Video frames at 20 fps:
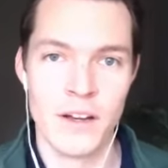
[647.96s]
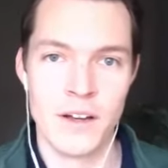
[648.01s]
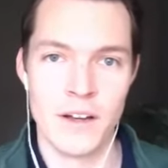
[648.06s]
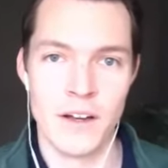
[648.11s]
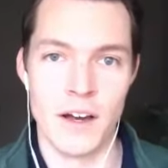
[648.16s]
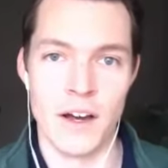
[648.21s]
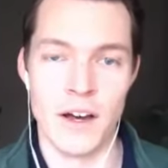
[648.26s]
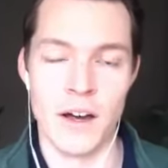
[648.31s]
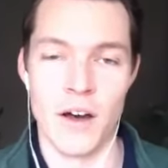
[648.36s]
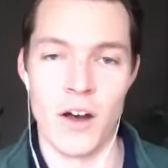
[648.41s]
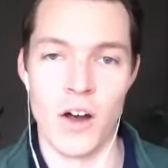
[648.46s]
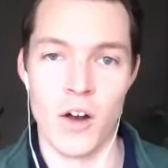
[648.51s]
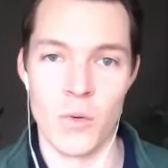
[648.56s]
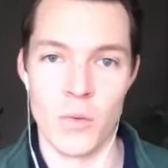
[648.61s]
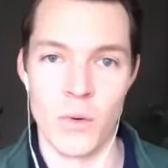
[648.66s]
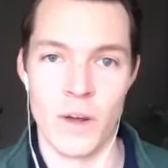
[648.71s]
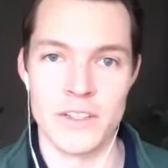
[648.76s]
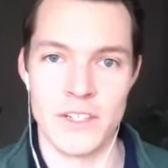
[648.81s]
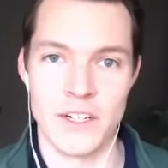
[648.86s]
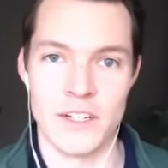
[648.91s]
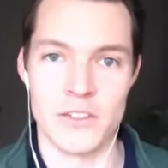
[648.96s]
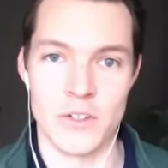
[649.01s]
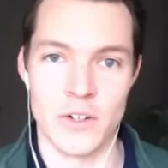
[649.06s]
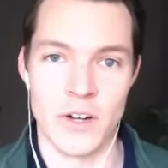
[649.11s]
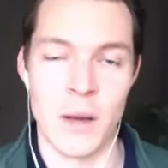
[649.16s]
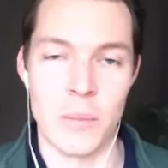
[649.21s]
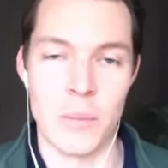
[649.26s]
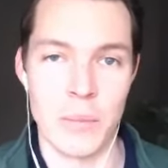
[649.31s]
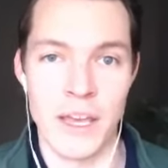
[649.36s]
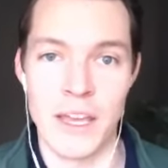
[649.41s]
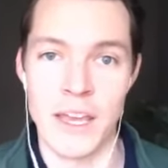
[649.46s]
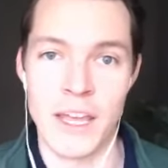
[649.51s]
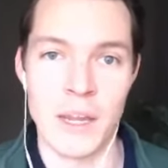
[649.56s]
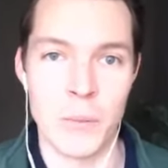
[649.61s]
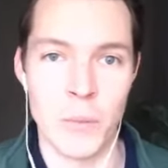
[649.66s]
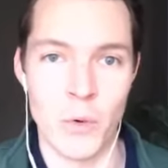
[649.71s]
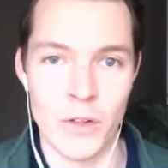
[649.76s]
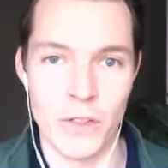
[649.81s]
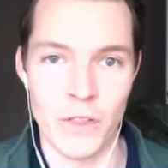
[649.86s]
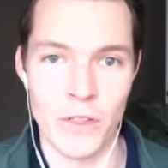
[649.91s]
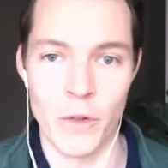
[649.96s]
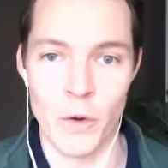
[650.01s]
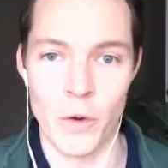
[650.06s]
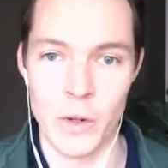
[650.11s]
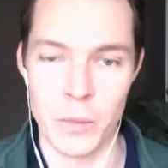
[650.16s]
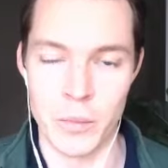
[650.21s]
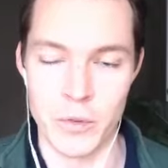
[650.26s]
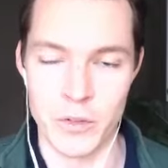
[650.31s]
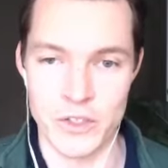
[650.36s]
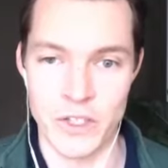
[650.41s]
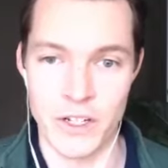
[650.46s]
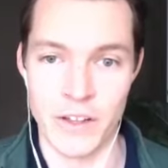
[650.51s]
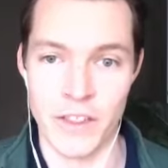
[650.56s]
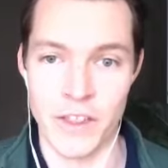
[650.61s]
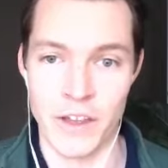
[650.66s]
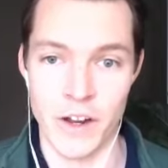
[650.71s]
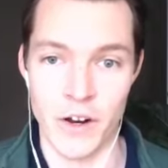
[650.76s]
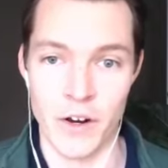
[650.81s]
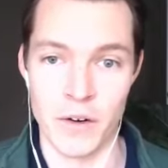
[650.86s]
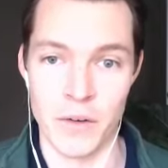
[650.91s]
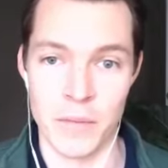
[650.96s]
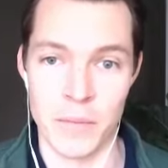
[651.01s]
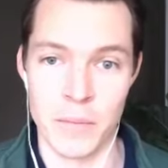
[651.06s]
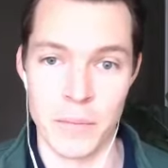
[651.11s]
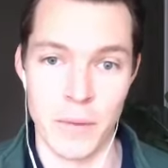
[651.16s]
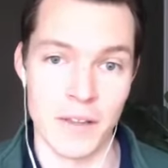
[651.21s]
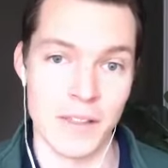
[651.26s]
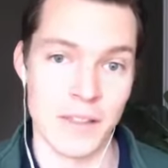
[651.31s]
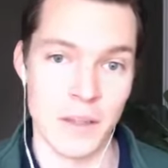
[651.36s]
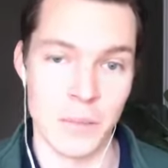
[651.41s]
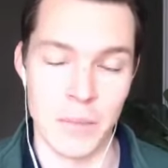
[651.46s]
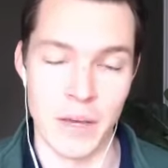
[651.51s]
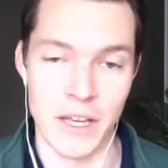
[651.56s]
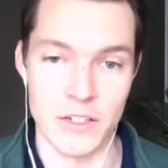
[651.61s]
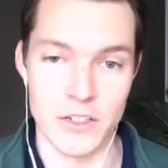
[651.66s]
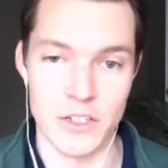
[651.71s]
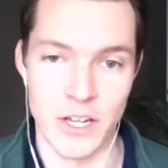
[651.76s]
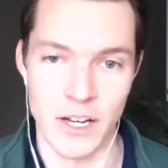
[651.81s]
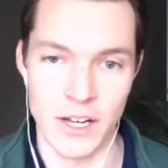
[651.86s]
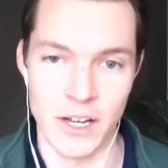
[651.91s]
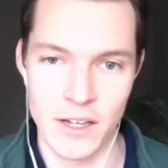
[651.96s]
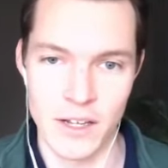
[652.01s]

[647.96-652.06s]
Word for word: uh, our residents are not paying any more than 30% of their monthly paycheck.